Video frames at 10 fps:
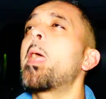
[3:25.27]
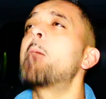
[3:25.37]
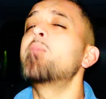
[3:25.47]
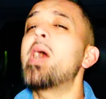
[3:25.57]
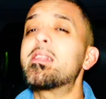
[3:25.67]

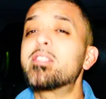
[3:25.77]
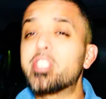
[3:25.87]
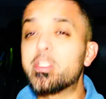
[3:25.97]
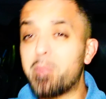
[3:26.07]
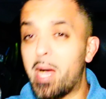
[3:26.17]
That is
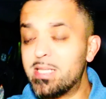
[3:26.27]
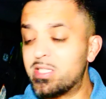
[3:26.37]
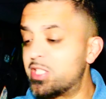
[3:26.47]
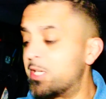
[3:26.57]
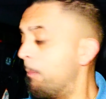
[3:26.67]

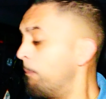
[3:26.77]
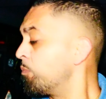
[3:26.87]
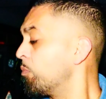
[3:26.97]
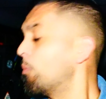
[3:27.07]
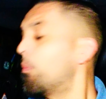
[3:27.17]
spicy,
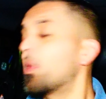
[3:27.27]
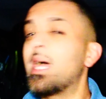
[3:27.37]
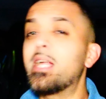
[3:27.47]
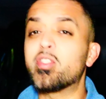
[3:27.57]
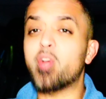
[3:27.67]
but
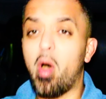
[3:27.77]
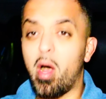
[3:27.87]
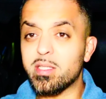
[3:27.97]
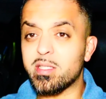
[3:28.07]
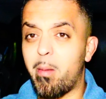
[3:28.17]
that is
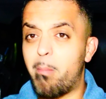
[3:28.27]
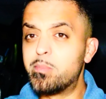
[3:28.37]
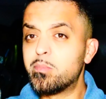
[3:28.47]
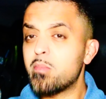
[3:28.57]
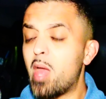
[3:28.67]
awesome.
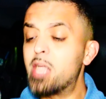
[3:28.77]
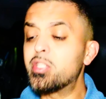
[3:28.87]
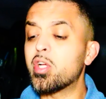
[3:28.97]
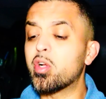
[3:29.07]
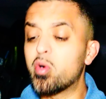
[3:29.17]
That is
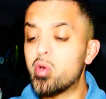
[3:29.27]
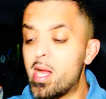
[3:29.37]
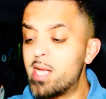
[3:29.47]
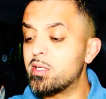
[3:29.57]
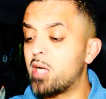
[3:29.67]
a
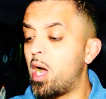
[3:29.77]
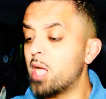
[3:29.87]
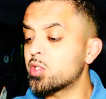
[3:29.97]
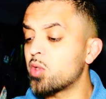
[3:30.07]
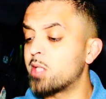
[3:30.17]
great hot
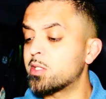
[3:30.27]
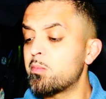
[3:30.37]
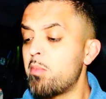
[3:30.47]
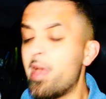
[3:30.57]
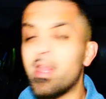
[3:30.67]
sauce.
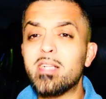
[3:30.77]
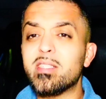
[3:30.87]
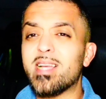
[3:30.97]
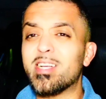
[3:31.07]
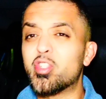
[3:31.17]
Man, that is
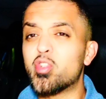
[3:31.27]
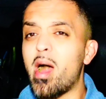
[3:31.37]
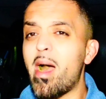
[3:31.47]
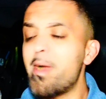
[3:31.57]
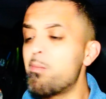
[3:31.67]
like a
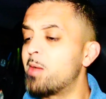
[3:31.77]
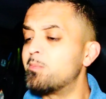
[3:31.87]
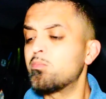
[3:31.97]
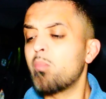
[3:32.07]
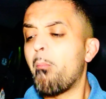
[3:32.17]
dry but
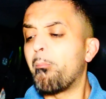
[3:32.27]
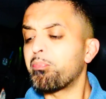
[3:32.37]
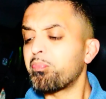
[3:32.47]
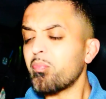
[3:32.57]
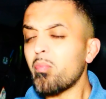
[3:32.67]

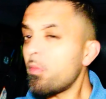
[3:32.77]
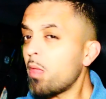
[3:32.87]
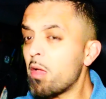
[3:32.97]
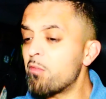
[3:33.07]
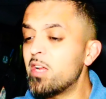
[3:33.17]

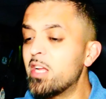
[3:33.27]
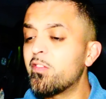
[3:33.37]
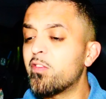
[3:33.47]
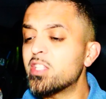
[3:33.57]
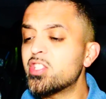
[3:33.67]
very
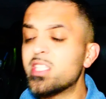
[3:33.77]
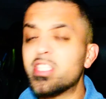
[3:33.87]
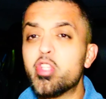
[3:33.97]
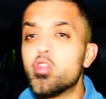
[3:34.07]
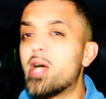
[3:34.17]
fresh
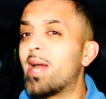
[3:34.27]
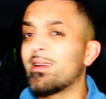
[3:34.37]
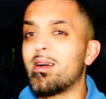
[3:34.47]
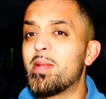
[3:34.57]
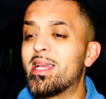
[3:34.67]
tasting. You gotta
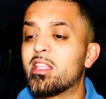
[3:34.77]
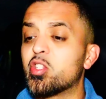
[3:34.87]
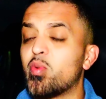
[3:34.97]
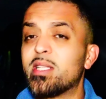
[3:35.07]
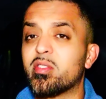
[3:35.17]
come and get this
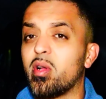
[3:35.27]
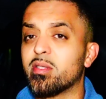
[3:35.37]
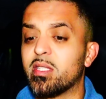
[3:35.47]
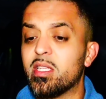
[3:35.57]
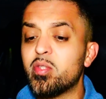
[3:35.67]
red
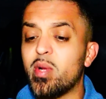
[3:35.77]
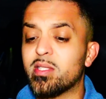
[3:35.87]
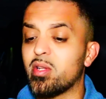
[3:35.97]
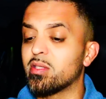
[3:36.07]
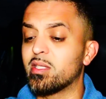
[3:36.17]
salsa. This red
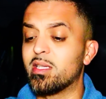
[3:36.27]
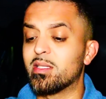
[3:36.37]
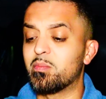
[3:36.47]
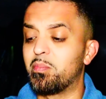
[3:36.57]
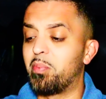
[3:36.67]
salsa
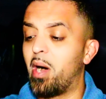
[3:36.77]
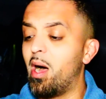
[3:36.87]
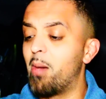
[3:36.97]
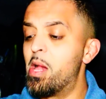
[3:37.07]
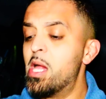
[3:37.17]
is
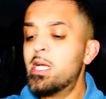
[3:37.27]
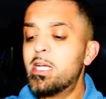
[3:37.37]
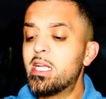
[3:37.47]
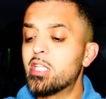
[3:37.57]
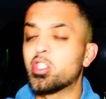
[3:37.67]
bomb.
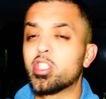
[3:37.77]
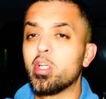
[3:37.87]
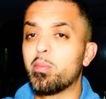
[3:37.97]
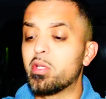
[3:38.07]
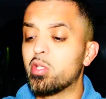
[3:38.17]
It is
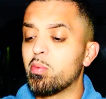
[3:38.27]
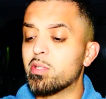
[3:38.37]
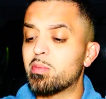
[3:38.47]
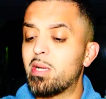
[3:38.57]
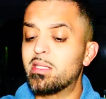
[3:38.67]
super duper
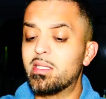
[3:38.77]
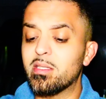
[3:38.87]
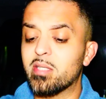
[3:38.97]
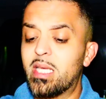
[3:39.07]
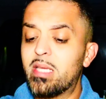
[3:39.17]
spicy. This
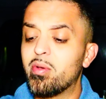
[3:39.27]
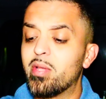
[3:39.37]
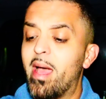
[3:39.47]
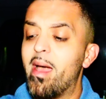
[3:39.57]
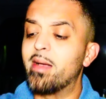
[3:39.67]
will kick you in the
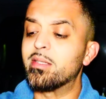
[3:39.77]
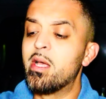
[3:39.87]
ass.